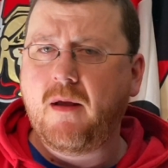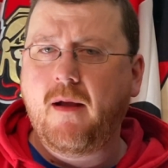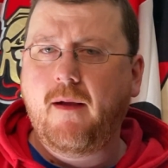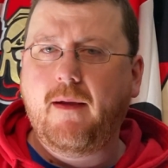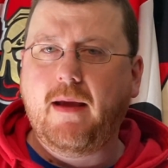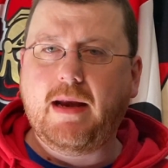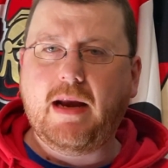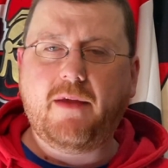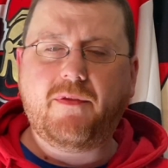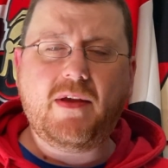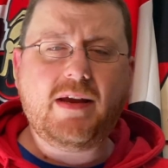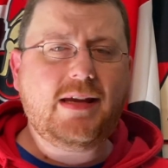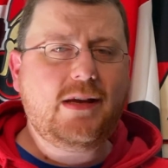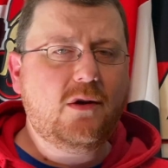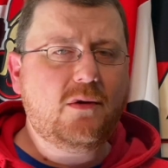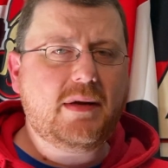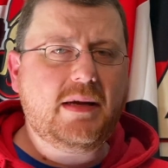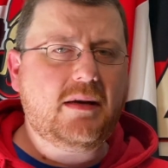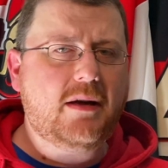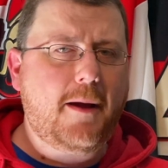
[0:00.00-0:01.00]
and I think
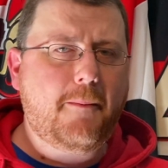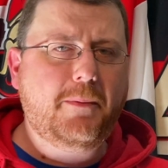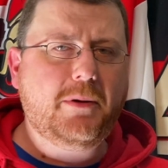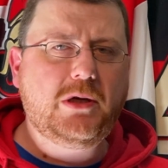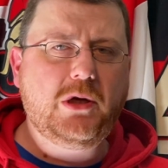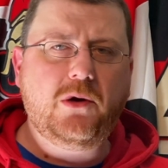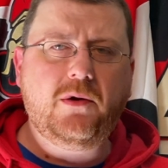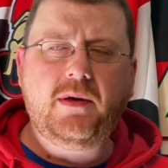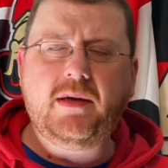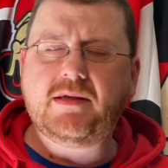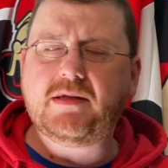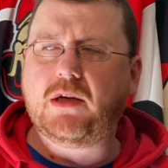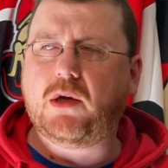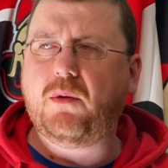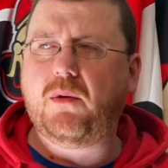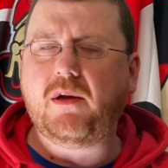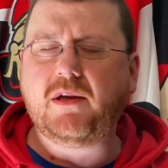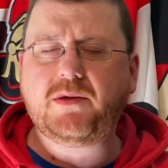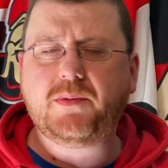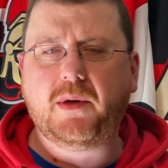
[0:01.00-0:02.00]
he'll get opportunities to go
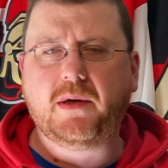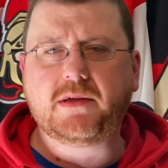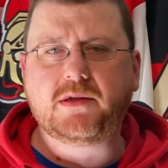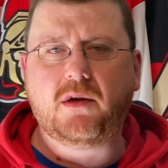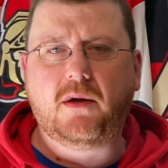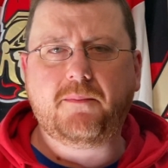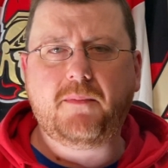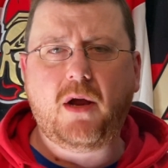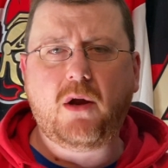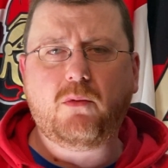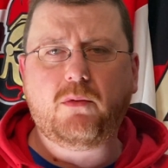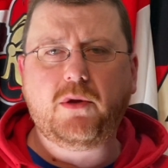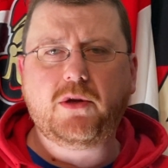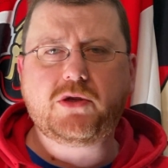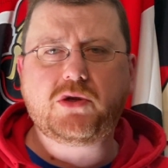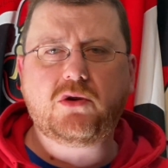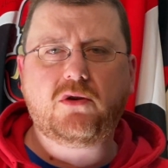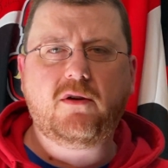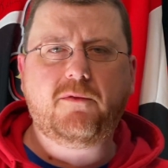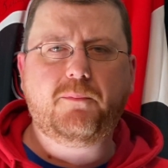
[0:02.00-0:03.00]
elsewhere, so I'm not really
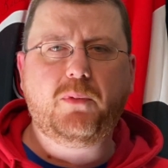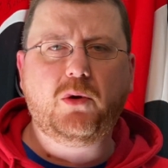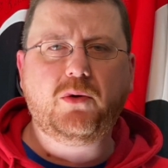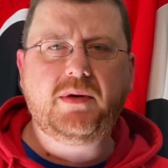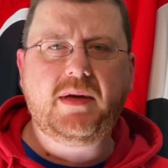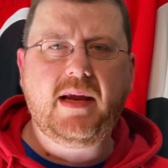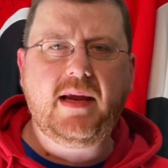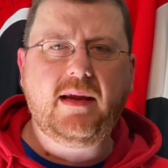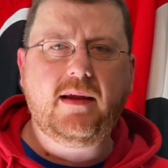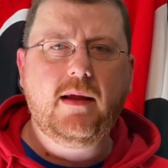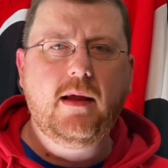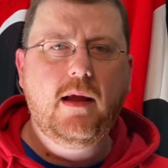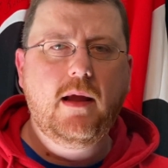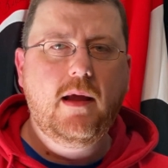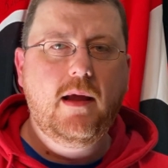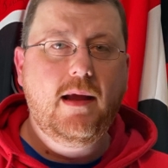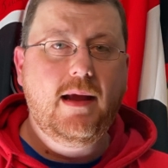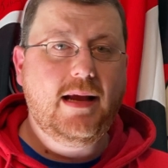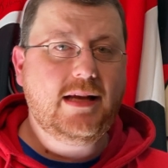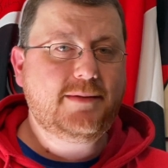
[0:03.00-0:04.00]
sure if Bernier
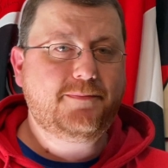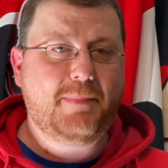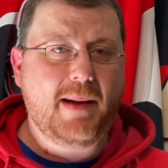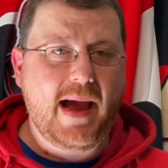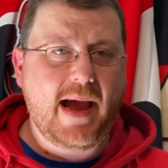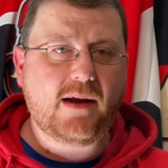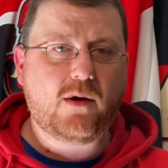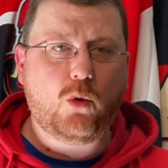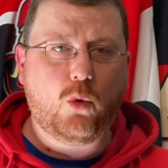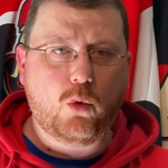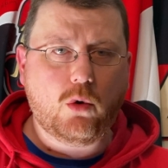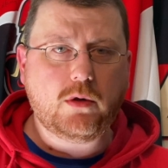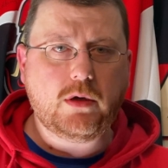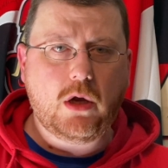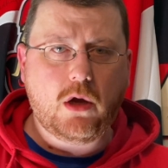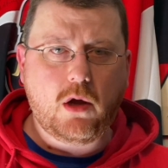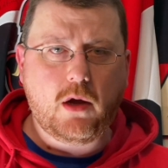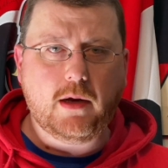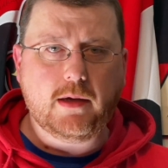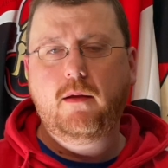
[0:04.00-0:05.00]
is back or
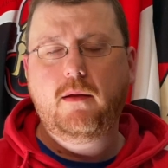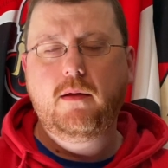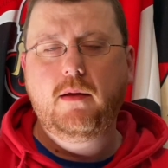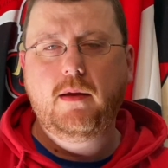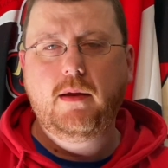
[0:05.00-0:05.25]
not.